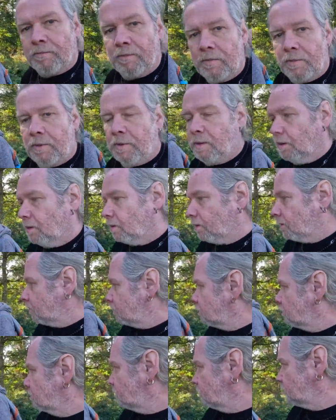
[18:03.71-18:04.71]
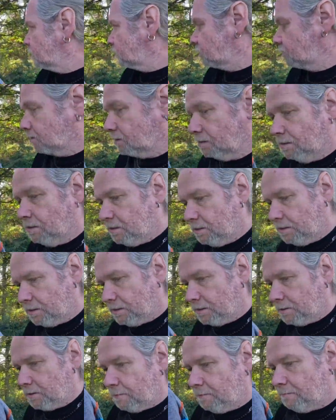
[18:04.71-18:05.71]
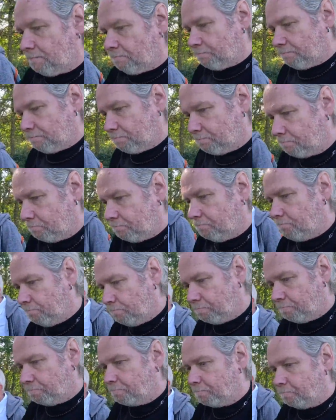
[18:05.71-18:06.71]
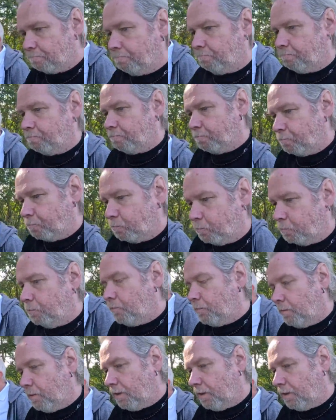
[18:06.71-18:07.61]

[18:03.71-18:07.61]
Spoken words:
this one. Because obviously the 9 batteries don't fit the 10.